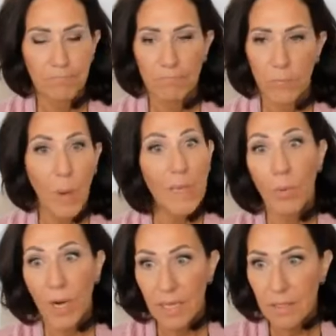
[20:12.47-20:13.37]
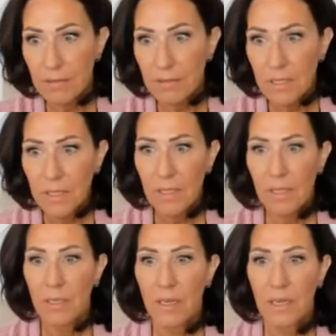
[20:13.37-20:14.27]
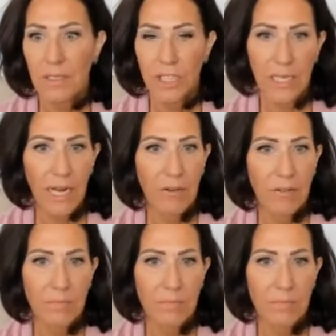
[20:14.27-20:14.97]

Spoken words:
white bread. Check it out.